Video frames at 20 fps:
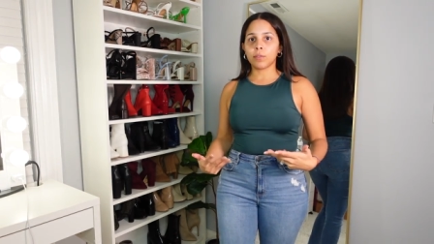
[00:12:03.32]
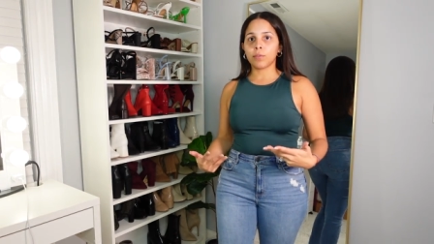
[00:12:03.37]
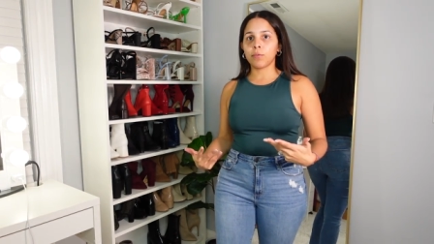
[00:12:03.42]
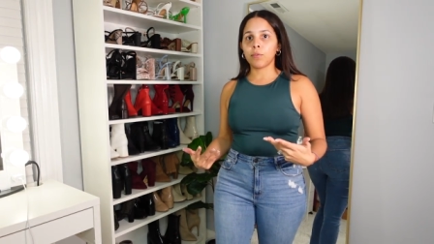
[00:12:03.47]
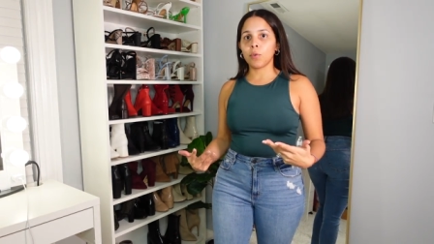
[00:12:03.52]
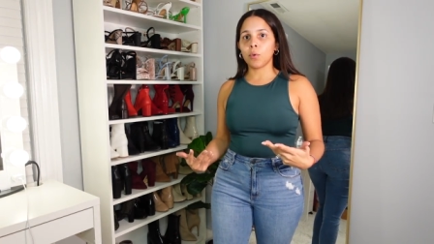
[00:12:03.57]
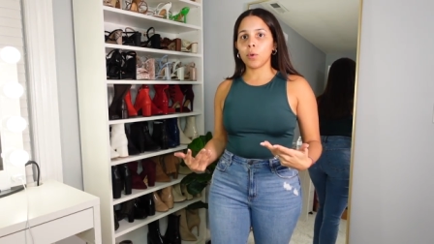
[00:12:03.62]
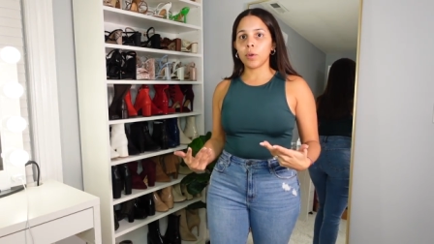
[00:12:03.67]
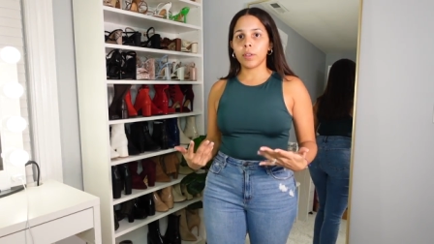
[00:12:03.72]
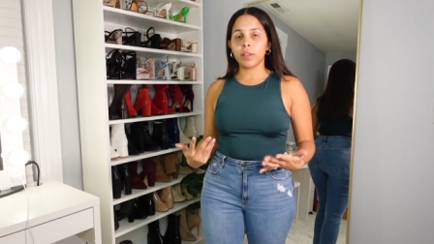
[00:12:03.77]

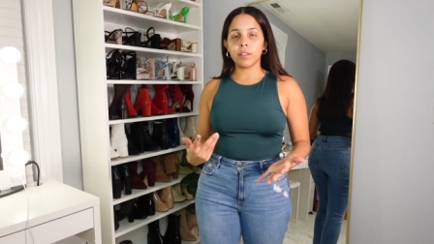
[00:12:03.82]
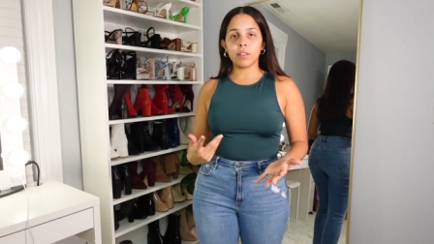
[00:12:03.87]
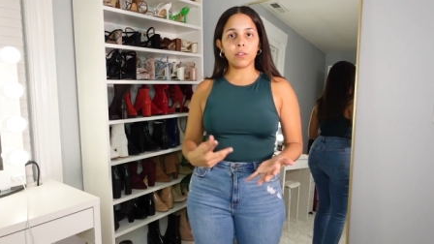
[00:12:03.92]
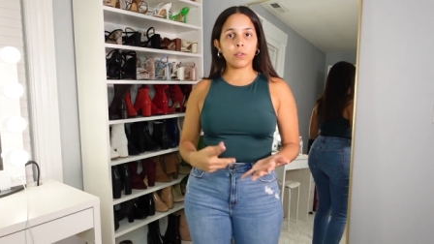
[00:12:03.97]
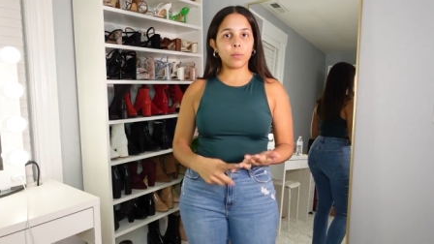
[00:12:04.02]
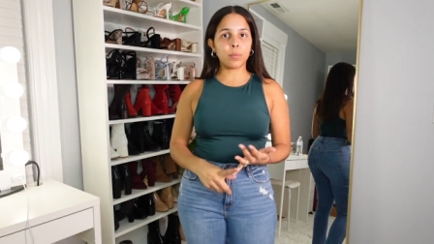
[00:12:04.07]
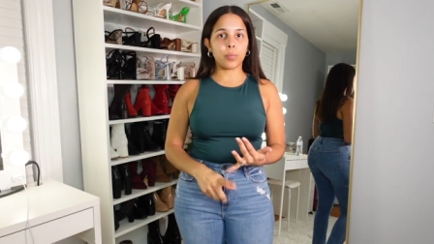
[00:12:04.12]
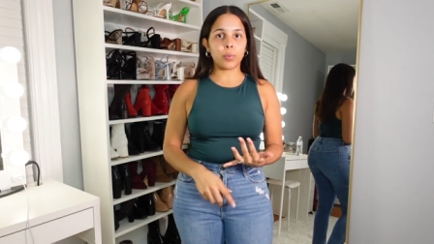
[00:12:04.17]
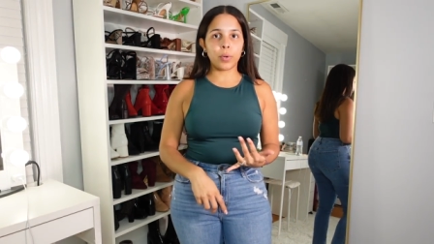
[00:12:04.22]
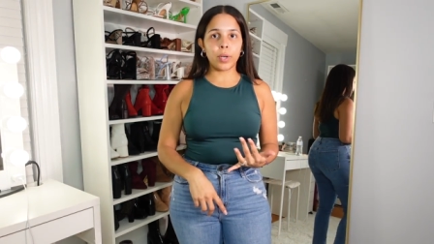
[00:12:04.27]
for the
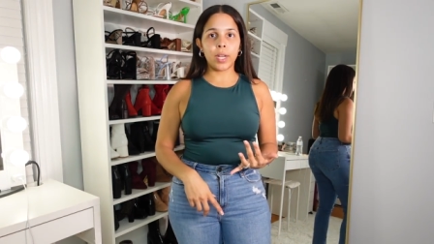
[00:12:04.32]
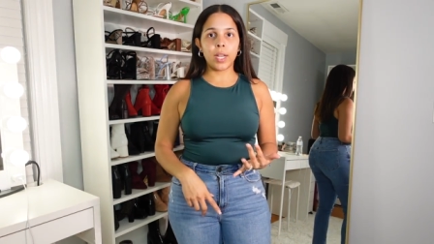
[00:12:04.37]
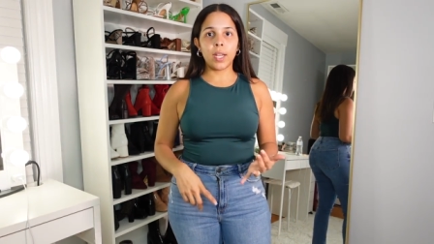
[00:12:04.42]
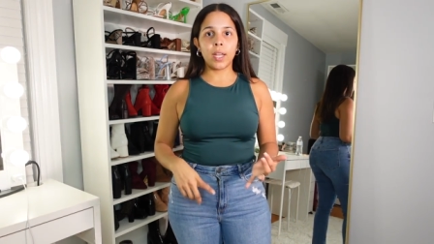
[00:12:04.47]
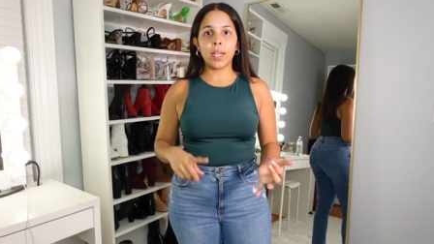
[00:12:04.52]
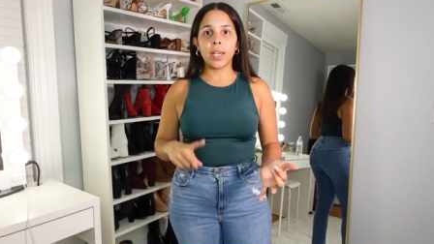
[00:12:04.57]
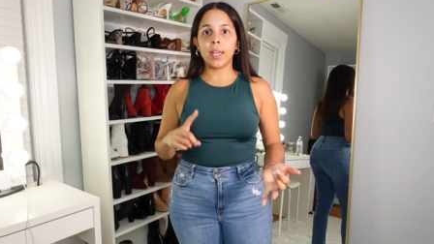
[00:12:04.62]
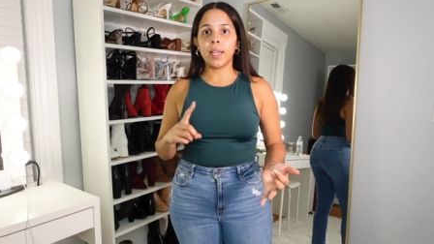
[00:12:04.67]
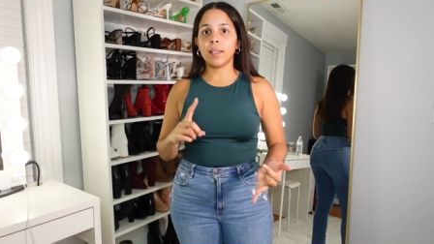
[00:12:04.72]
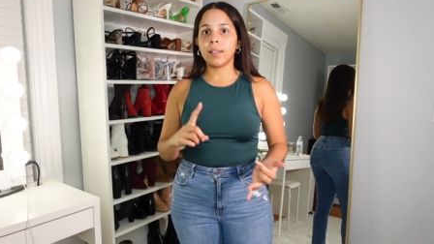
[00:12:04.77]

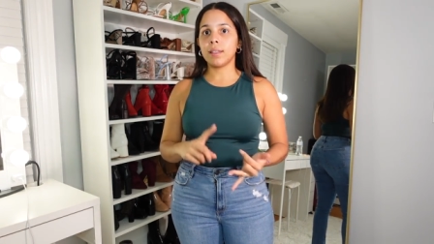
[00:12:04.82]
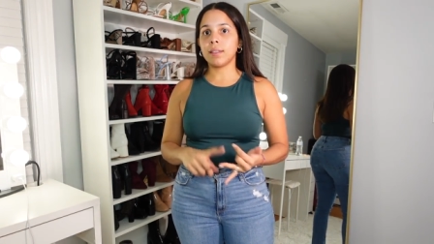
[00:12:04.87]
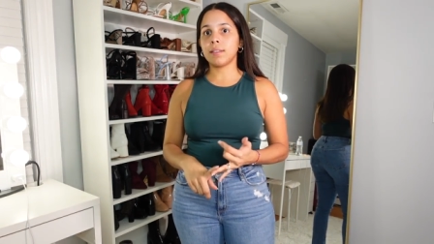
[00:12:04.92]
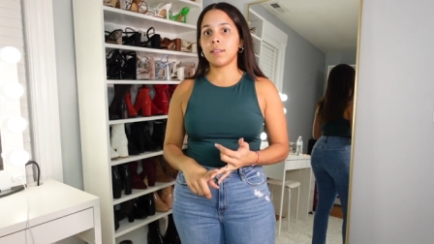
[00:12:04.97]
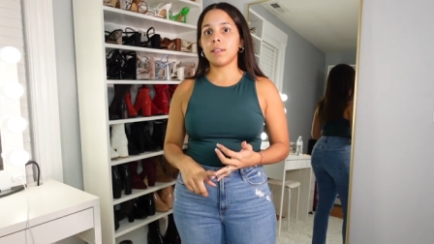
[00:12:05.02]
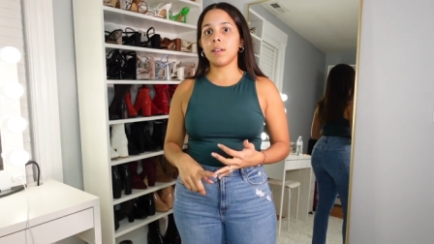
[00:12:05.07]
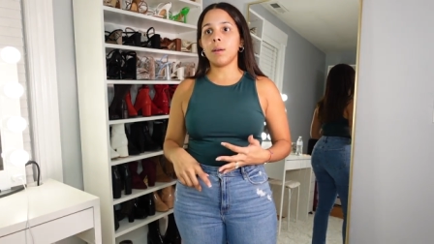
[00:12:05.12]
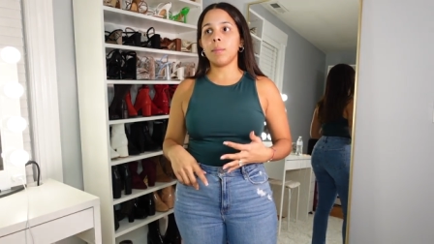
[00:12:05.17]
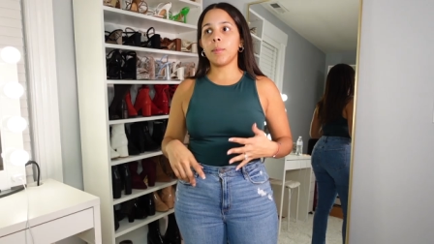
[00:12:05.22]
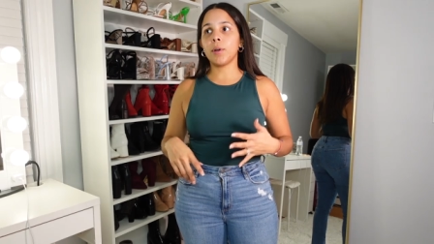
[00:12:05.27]
spring and the
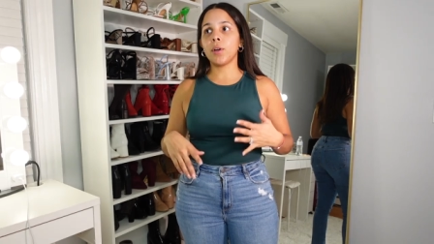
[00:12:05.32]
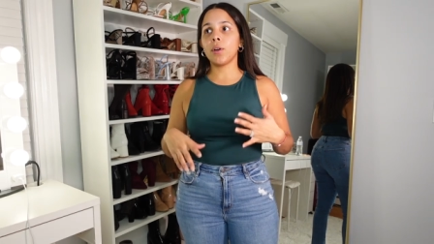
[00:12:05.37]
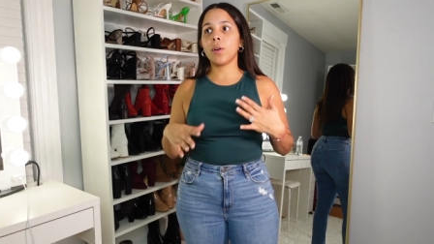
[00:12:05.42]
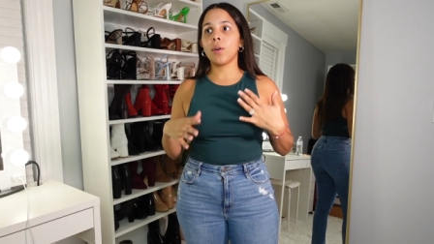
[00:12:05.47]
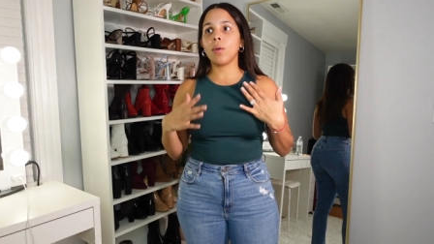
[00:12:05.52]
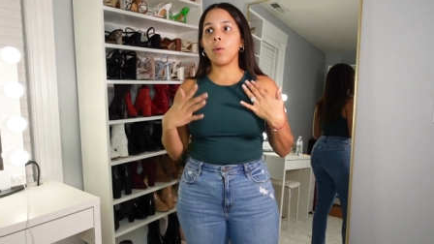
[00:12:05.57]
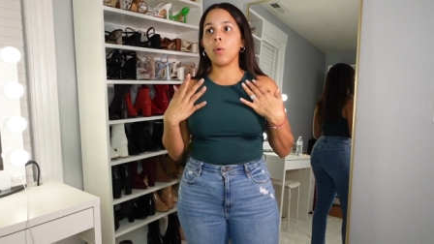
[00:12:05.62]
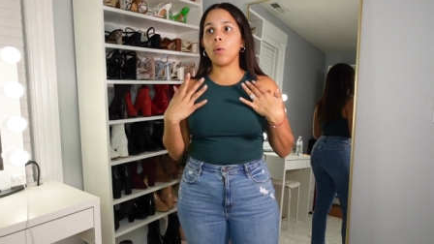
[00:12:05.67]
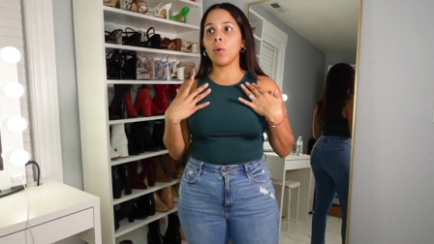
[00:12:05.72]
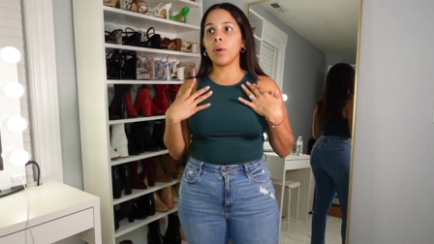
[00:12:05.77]

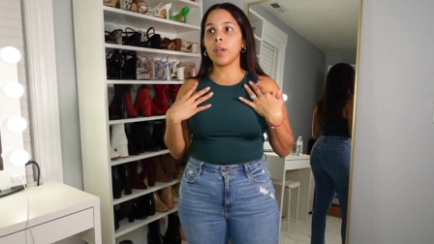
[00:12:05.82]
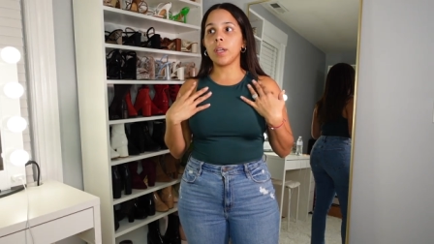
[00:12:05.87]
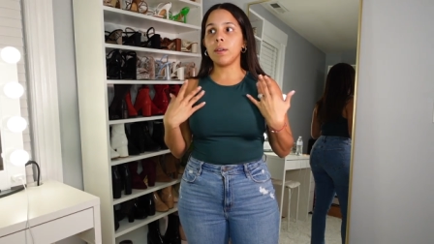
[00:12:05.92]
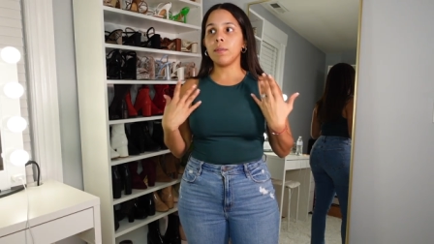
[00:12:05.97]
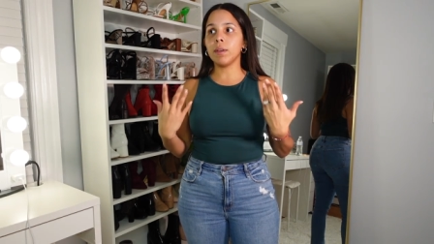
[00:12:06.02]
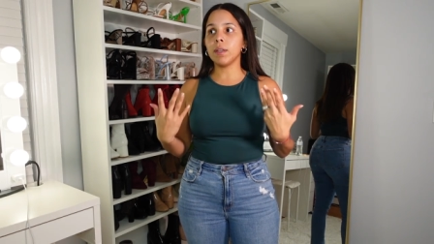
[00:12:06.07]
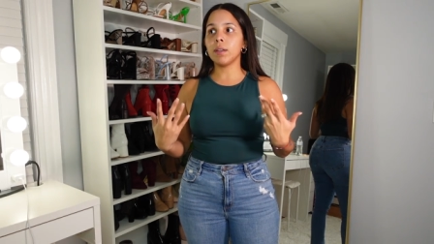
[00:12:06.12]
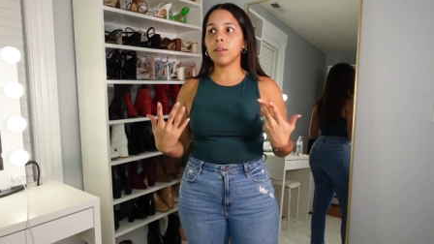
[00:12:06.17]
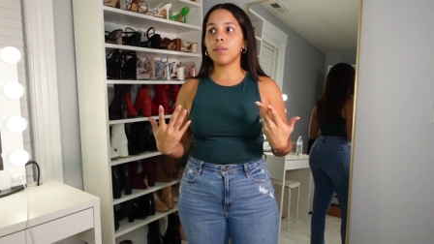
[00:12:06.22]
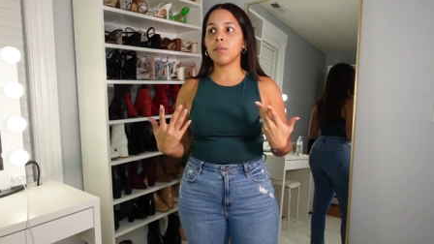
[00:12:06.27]
summer or
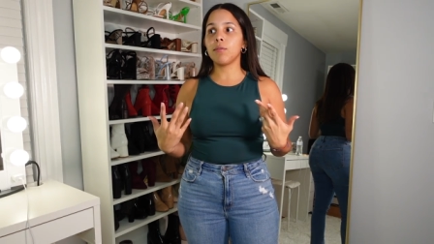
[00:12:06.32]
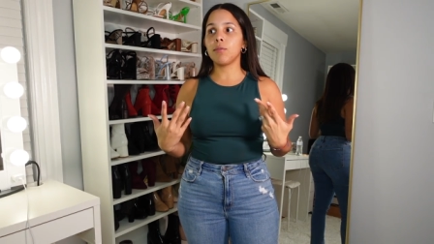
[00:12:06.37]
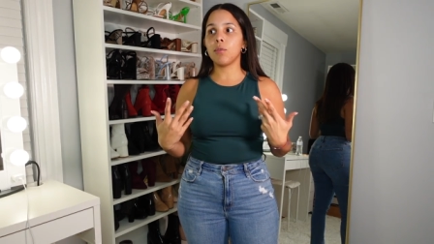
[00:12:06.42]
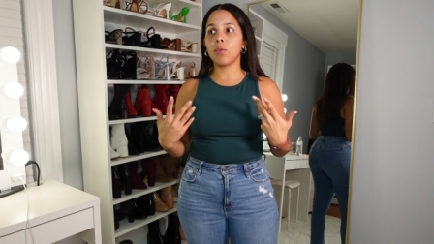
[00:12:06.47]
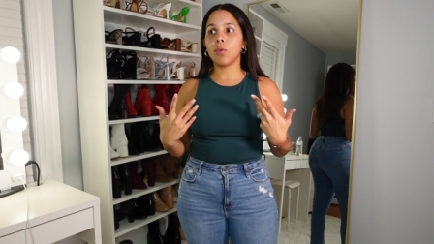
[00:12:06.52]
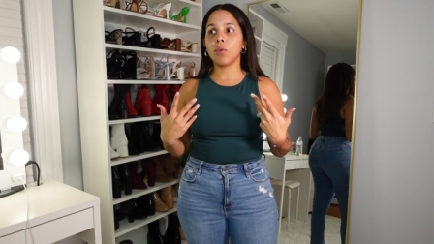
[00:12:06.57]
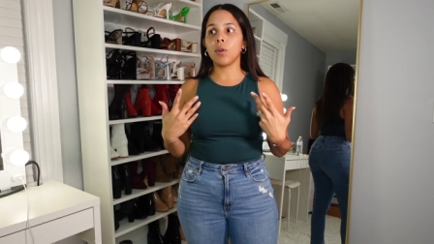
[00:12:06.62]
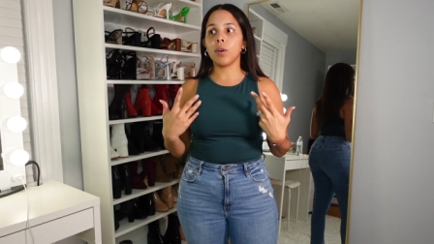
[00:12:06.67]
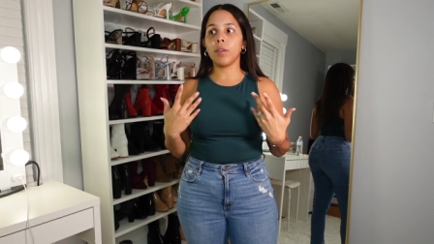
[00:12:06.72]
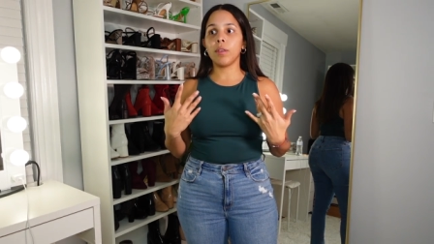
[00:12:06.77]
even
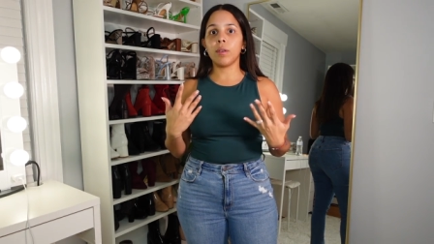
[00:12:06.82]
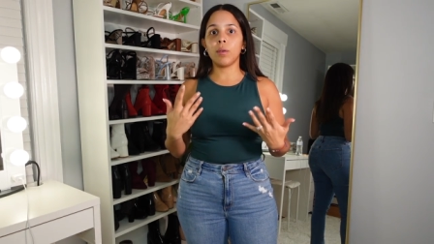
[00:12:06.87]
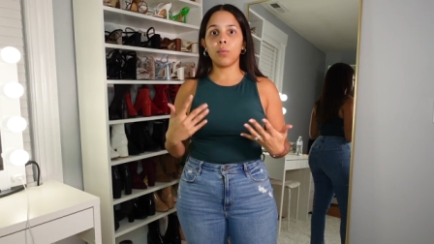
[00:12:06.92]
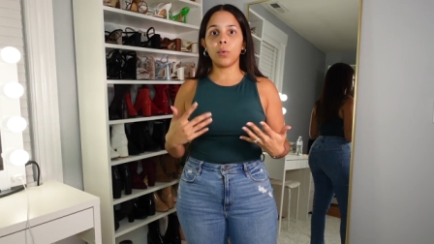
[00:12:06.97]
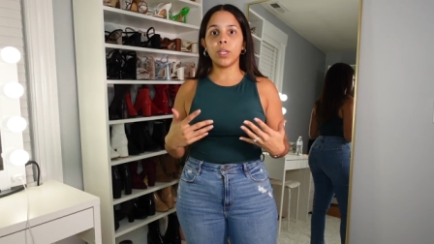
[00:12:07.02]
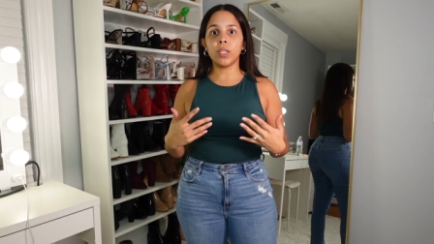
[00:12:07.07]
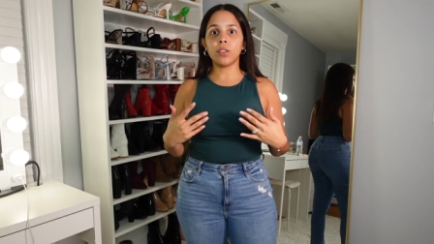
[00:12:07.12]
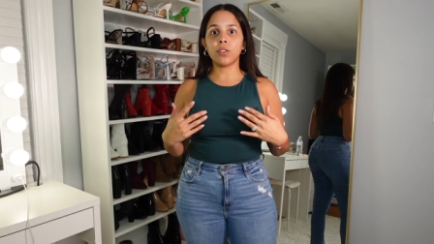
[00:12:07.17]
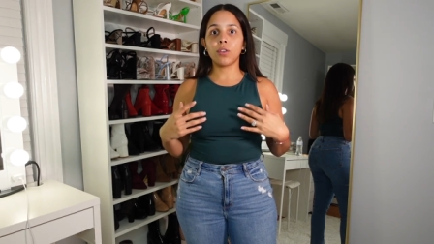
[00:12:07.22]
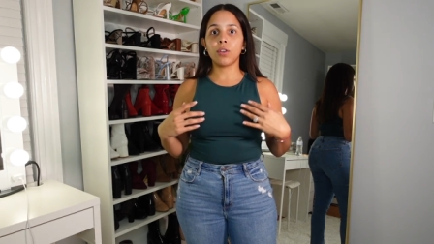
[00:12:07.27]
for the
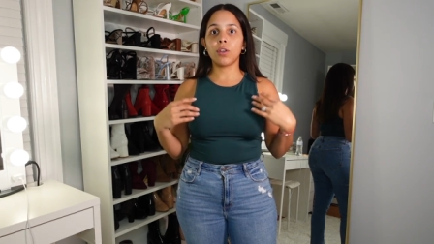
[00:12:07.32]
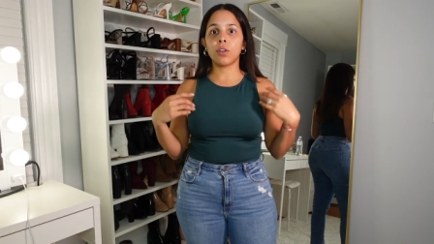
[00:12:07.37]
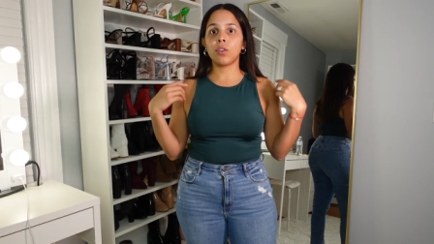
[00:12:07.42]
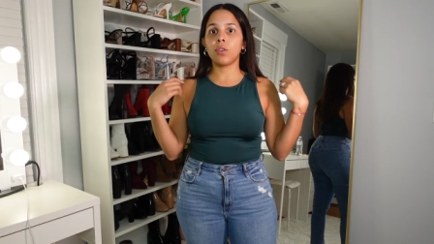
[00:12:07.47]
winter.